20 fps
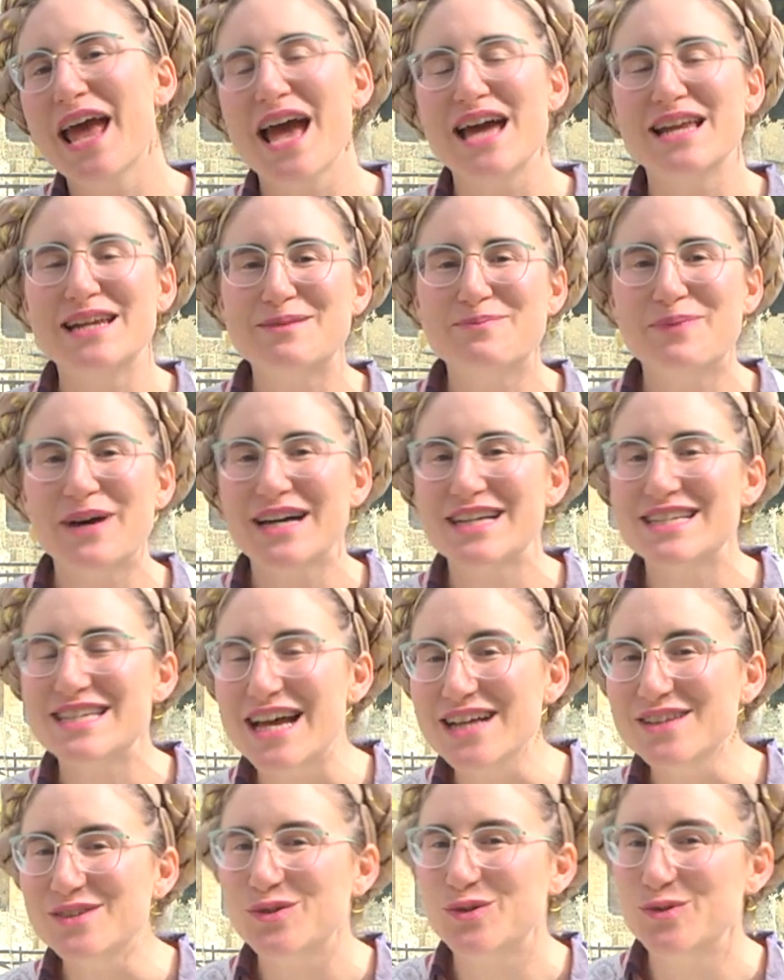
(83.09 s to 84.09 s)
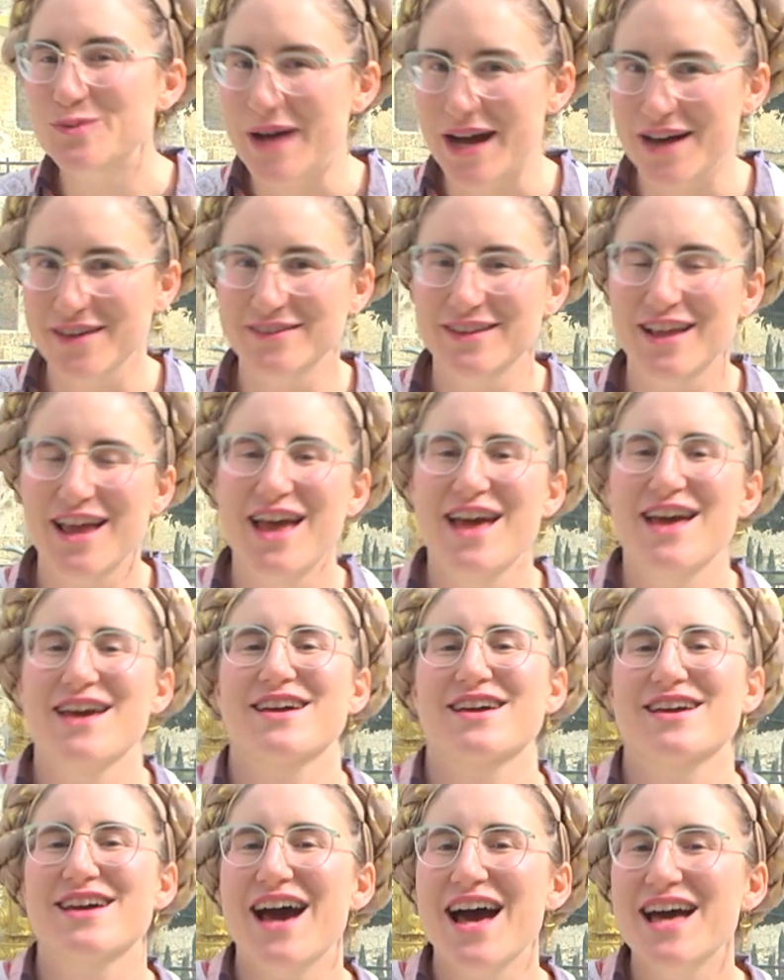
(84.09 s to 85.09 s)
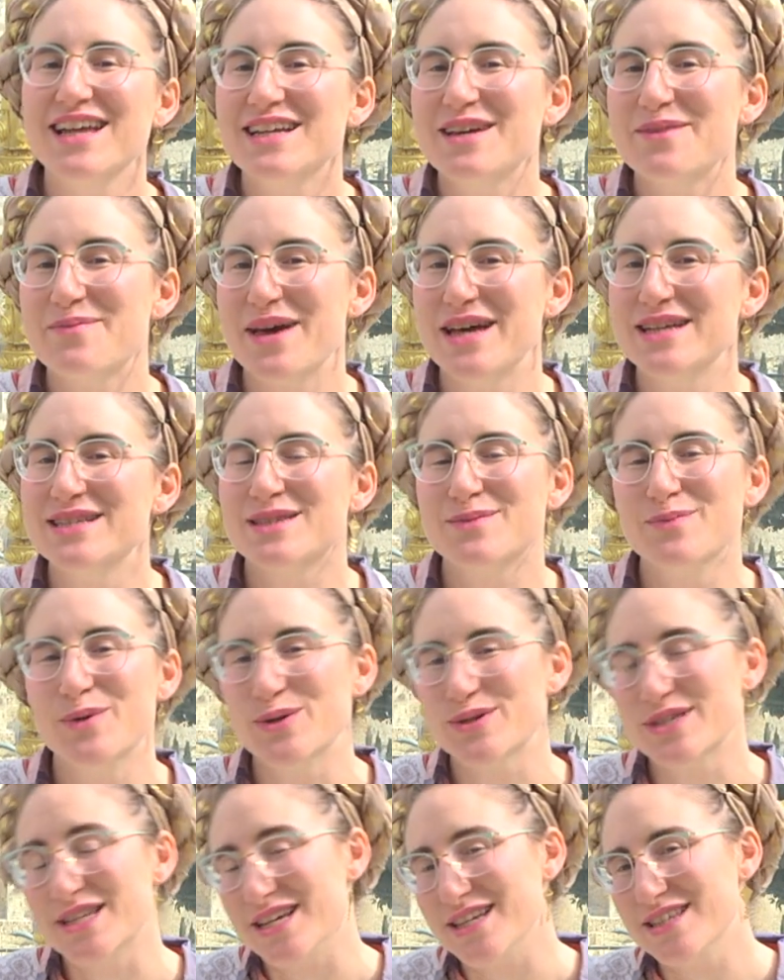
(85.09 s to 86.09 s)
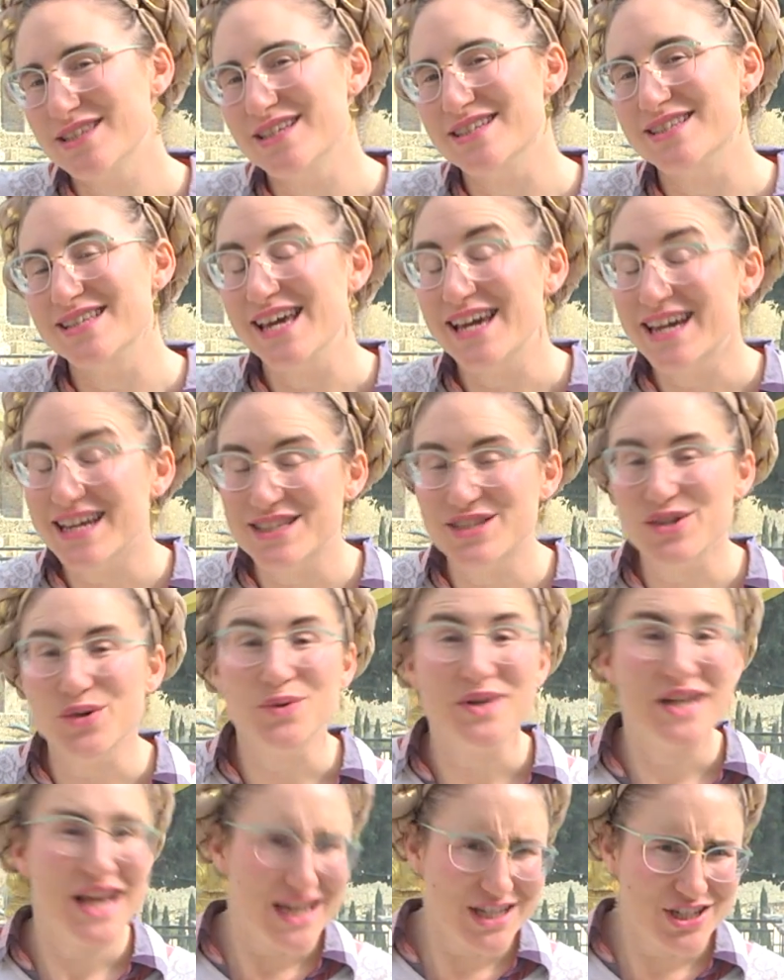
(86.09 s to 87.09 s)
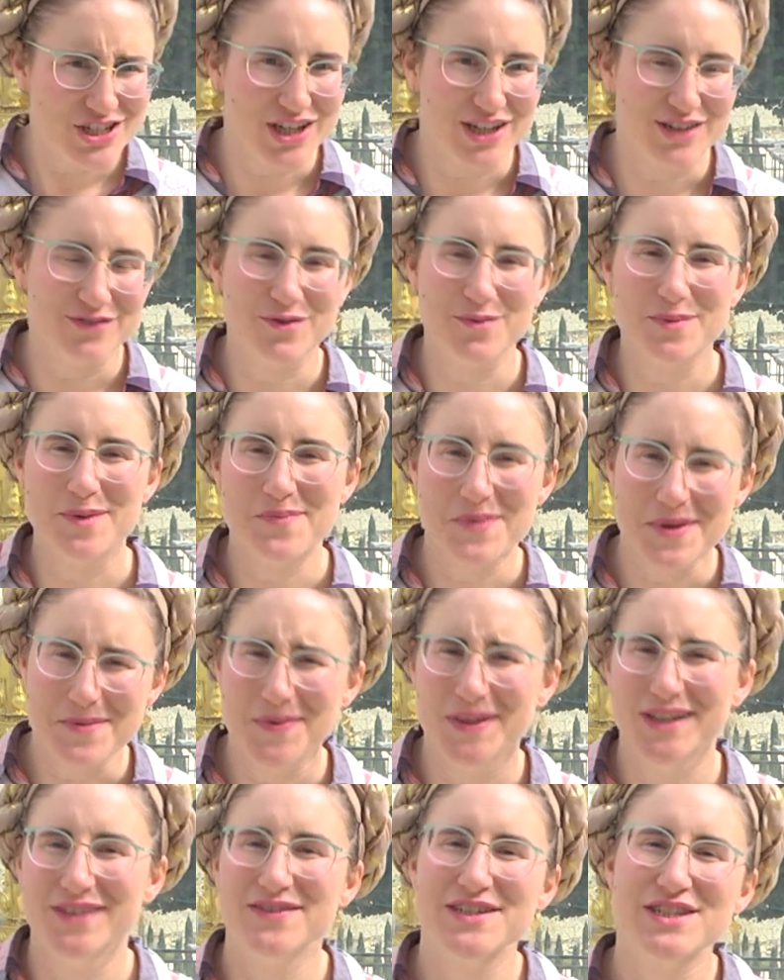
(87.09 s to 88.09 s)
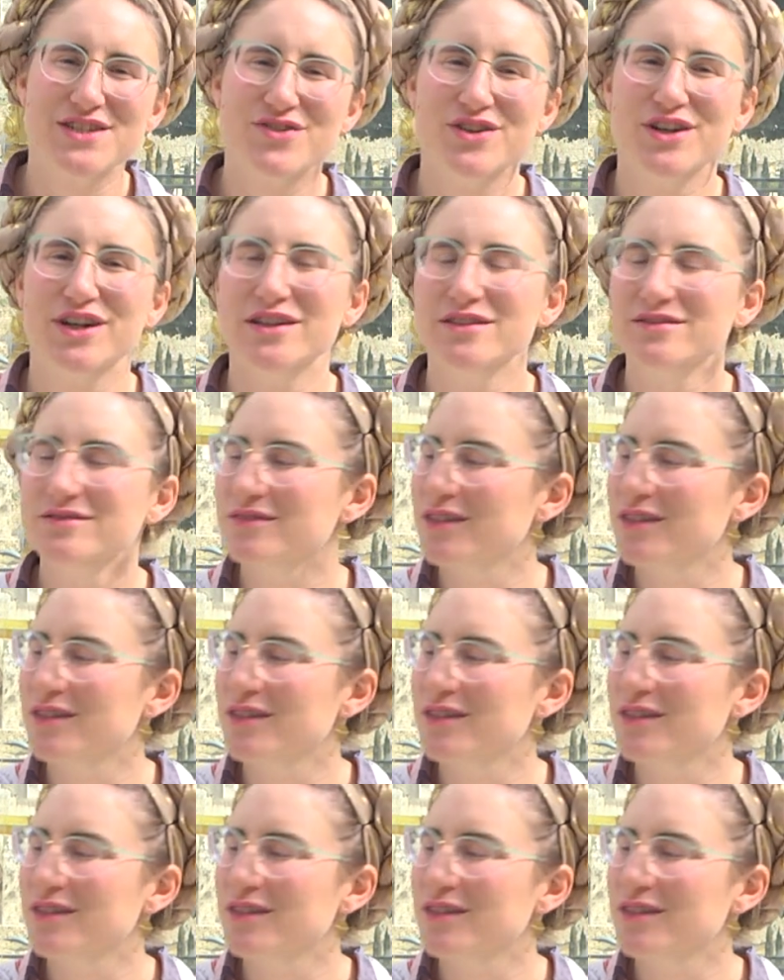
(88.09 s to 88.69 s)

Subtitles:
And in Parashat Terumah, God commands Moses to take a donation from the people of Israel.